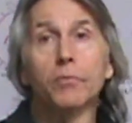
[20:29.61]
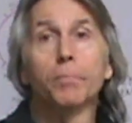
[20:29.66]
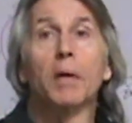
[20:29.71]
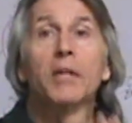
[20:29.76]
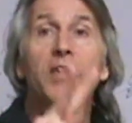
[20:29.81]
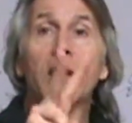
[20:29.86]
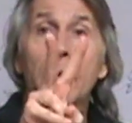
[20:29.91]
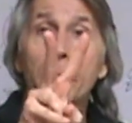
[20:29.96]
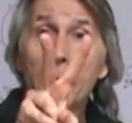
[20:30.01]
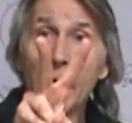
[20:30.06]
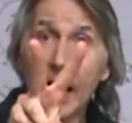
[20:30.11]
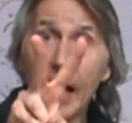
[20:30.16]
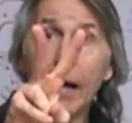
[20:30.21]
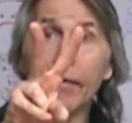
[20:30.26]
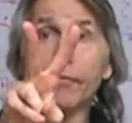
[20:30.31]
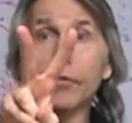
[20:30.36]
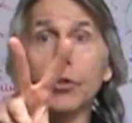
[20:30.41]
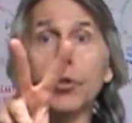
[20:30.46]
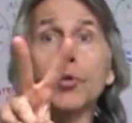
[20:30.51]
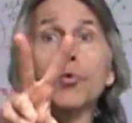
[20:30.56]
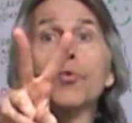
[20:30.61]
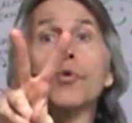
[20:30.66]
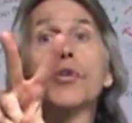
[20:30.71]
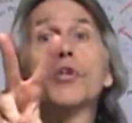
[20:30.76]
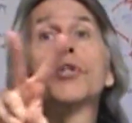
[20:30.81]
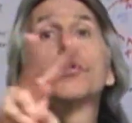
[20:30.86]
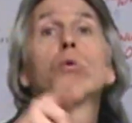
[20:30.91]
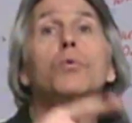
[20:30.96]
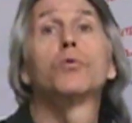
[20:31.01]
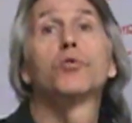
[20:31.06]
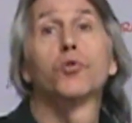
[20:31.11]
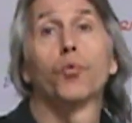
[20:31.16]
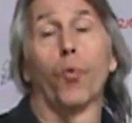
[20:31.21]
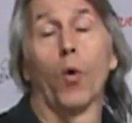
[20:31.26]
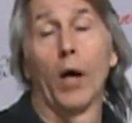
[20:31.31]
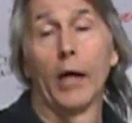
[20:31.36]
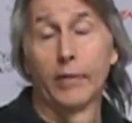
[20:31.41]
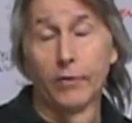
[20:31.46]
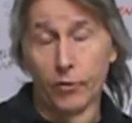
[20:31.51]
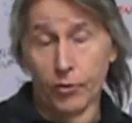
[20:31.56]
but they may have 2 huge
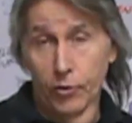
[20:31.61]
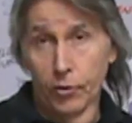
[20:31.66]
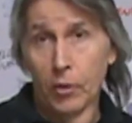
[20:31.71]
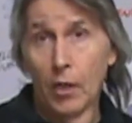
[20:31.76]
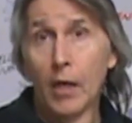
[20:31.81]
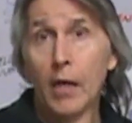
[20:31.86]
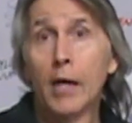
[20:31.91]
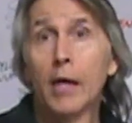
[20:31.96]
ones.